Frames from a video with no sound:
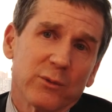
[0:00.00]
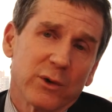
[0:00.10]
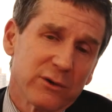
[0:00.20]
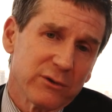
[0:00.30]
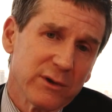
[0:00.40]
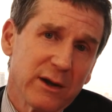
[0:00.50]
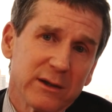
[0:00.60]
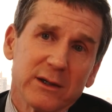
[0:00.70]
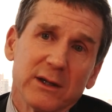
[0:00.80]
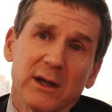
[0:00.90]
and what is now
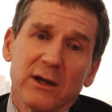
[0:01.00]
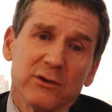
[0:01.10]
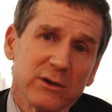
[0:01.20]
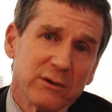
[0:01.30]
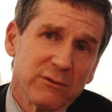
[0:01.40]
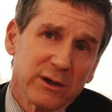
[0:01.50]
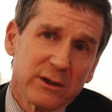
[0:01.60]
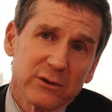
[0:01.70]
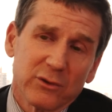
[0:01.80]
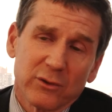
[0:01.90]
litigation and
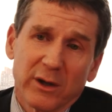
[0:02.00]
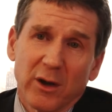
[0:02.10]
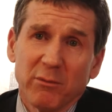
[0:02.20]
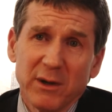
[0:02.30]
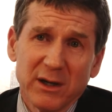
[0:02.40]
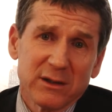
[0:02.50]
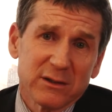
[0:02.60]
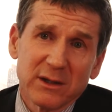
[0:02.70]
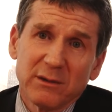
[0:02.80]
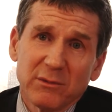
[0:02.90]
regulatory help, and at the
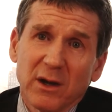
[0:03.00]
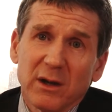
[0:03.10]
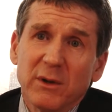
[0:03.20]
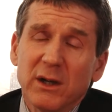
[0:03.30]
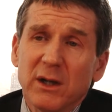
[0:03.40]
same time,